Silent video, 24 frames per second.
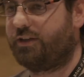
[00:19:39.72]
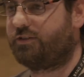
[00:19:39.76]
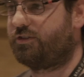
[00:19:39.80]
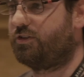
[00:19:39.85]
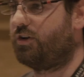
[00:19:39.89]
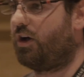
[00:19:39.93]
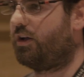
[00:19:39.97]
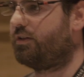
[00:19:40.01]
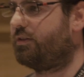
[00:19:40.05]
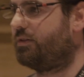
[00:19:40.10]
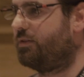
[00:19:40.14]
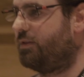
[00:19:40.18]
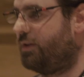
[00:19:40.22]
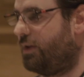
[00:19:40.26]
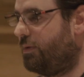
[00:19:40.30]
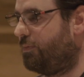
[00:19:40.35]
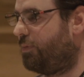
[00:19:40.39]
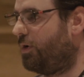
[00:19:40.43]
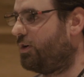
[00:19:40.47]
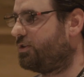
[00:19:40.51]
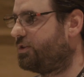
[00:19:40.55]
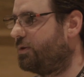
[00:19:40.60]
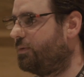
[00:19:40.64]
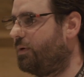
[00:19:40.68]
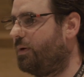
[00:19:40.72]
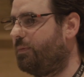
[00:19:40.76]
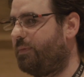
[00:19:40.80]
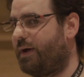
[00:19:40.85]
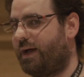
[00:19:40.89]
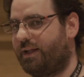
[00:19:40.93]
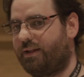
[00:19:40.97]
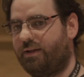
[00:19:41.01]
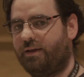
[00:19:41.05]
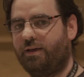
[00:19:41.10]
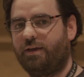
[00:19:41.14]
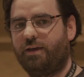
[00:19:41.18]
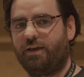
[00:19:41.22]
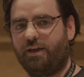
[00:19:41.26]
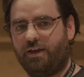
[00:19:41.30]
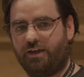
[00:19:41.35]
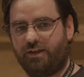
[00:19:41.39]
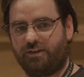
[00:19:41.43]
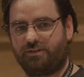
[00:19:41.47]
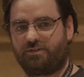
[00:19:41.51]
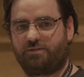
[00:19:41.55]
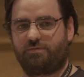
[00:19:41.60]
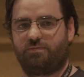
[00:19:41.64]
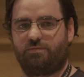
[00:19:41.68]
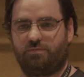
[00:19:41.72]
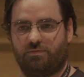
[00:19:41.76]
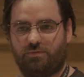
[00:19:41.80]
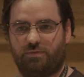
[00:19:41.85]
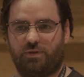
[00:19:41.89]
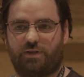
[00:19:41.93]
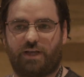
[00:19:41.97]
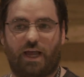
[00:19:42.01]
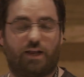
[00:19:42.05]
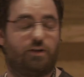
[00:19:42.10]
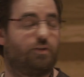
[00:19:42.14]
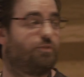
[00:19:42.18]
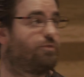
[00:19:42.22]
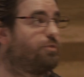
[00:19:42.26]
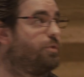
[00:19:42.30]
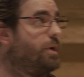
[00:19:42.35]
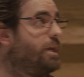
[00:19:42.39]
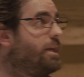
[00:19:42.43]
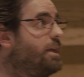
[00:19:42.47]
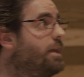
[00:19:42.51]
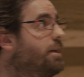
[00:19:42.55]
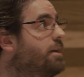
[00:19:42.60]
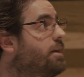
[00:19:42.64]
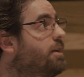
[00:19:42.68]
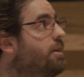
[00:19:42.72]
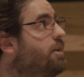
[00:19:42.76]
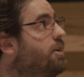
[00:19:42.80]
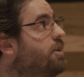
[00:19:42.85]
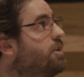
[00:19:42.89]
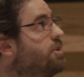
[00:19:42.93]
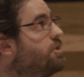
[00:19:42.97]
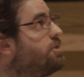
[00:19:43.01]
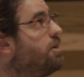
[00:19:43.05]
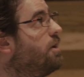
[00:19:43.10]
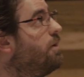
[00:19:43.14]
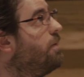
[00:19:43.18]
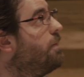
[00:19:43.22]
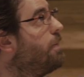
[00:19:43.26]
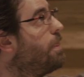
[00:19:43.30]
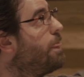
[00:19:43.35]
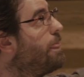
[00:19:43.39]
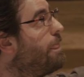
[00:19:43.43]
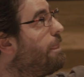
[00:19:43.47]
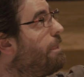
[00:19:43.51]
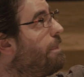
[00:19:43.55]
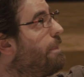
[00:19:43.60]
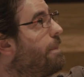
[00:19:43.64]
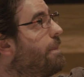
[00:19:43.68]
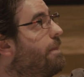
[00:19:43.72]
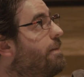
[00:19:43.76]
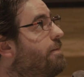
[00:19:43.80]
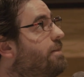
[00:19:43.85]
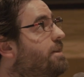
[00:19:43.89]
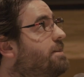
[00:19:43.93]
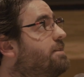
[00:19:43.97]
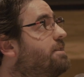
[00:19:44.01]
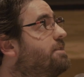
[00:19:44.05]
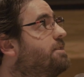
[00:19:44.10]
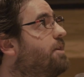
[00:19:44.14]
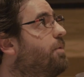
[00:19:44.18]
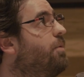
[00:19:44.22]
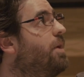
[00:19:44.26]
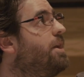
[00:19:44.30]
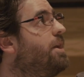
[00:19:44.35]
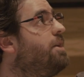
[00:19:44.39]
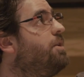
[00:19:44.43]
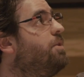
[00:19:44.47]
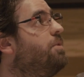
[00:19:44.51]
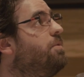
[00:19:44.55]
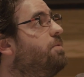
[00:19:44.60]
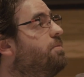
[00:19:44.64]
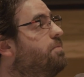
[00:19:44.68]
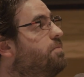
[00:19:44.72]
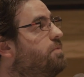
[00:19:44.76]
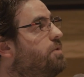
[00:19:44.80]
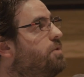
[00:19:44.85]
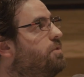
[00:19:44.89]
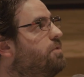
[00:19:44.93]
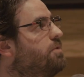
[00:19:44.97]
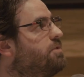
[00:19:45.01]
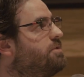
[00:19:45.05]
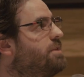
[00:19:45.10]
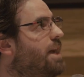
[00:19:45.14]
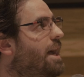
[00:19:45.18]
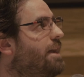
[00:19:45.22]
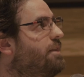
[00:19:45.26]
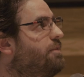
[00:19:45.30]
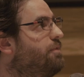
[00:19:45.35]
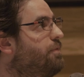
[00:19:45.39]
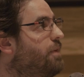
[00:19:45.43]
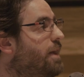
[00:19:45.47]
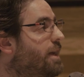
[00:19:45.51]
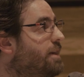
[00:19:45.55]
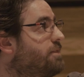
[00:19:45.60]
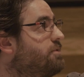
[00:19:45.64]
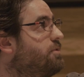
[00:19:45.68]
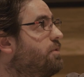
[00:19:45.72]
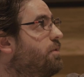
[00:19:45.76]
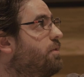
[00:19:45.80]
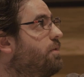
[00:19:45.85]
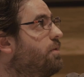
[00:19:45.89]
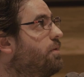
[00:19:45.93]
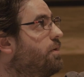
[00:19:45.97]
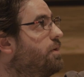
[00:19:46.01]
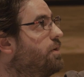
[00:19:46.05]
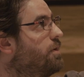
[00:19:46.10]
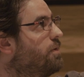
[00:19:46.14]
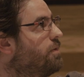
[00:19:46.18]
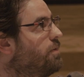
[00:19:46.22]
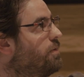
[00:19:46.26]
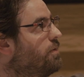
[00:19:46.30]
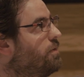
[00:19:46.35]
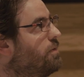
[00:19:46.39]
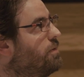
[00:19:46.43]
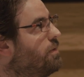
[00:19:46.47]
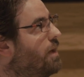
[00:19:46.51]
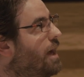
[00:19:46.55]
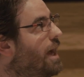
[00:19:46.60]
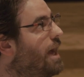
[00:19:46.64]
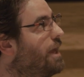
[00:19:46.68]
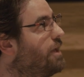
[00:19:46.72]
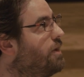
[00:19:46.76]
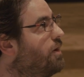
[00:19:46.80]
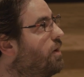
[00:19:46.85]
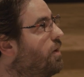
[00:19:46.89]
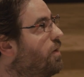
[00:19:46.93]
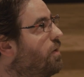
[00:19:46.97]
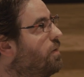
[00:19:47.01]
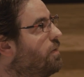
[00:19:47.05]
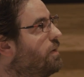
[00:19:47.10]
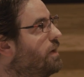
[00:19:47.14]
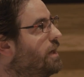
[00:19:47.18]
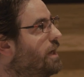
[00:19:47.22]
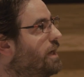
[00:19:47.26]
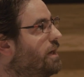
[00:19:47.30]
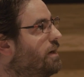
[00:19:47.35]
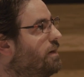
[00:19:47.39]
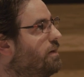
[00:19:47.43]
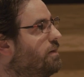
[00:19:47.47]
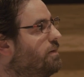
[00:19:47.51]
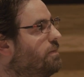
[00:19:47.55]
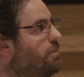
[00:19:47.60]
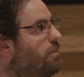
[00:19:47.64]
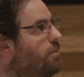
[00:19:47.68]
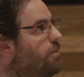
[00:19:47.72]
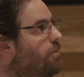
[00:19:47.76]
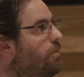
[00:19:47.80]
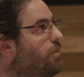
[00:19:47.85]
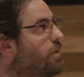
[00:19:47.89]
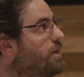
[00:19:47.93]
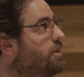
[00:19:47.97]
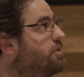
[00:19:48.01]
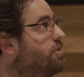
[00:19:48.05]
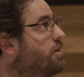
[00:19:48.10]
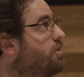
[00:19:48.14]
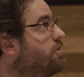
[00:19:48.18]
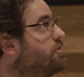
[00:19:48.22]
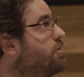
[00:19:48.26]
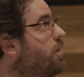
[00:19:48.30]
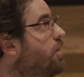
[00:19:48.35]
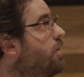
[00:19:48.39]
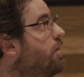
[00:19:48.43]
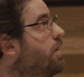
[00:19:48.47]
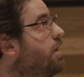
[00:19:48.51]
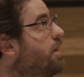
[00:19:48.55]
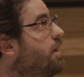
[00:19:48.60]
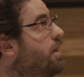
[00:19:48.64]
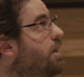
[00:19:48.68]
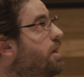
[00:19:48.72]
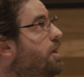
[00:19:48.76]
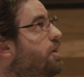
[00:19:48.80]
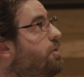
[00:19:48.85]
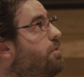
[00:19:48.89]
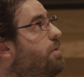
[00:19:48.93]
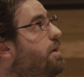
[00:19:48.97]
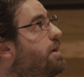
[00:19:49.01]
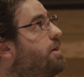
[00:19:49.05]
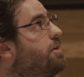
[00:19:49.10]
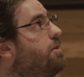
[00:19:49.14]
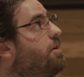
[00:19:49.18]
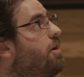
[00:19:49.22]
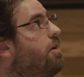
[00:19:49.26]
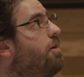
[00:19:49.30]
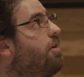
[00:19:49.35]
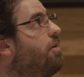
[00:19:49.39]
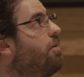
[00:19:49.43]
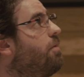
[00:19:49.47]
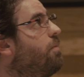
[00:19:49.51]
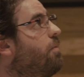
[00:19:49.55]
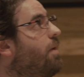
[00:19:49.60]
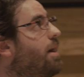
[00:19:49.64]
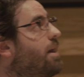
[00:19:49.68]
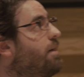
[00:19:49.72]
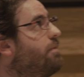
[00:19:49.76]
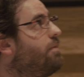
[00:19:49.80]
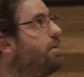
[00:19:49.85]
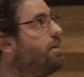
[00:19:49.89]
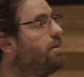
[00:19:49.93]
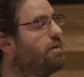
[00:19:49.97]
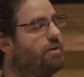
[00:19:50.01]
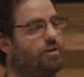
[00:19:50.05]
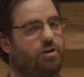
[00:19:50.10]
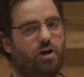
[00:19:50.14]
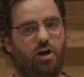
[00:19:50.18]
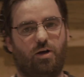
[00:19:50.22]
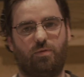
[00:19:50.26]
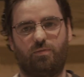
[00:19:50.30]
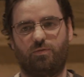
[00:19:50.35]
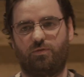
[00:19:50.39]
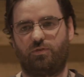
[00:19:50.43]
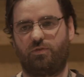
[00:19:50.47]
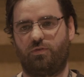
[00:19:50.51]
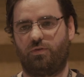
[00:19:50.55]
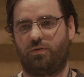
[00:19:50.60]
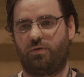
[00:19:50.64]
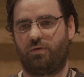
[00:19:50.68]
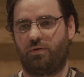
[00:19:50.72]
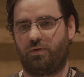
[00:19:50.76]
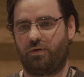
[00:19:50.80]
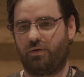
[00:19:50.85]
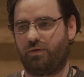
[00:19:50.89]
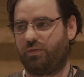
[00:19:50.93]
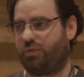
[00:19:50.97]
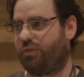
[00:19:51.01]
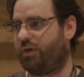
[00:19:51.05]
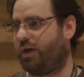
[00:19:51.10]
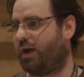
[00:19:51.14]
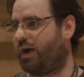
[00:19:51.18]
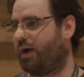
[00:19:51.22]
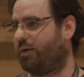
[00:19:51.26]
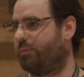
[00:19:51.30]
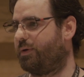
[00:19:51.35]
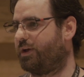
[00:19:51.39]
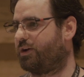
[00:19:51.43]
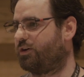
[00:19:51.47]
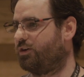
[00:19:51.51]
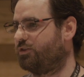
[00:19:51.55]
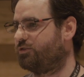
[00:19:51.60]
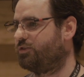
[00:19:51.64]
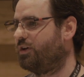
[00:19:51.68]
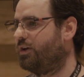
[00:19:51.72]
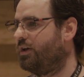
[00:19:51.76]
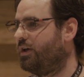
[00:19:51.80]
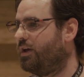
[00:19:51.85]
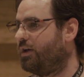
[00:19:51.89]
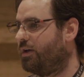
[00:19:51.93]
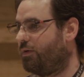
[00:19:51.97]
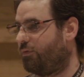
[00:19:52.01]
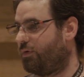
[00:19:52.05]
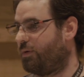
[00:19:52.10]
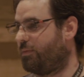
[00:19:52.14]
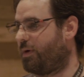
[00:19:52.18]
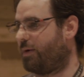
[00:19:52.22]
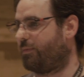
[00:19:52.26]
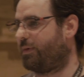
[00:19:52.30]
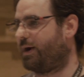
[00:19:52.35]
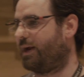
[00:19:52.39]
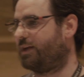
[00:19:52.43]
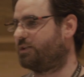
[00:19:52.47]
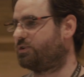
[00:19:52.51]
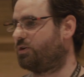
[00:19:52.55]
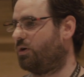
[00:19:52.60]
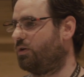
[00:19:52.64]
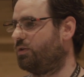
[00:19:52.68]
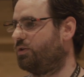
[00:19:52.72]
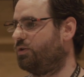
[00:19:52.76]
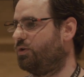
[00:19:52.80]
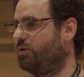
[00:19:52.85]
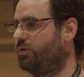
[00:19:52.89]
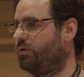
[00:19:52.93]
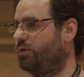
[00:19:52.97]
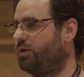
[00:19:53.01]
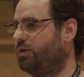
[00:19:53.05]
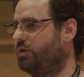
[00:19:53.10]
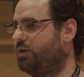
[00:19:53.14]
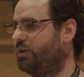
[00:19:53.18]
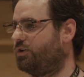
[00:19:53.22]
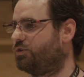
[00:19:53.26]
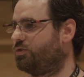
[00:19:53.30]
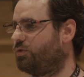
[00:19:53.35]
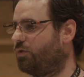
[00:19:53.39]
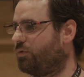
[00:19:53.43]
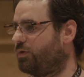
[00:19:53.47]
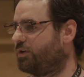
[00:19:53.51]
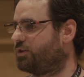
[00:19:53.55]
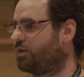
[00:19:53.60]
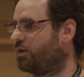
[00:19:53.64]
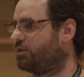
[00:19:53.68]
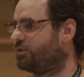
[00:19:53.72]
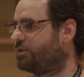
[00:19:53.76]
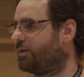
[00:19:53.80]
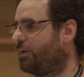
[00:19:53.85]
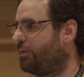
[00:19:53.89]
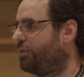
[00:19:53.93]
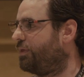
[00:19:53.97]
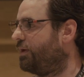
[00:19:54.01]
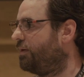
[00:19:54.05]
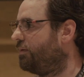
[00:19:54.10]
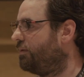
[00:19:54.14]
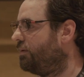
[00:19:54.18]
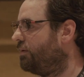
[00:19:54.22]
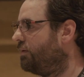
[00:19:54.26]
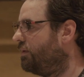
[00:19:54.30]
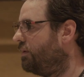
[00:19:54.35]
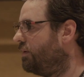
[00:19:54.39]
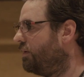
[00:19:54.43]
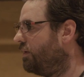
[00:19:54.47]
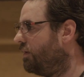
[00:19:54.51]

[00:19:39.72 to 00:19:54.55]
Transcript: It's not impossible, but it's kind of tricky. So this is the way you, you do side effects or, or I.O. in Reason. So you ignore whatever comes there because remember I told you you need to return something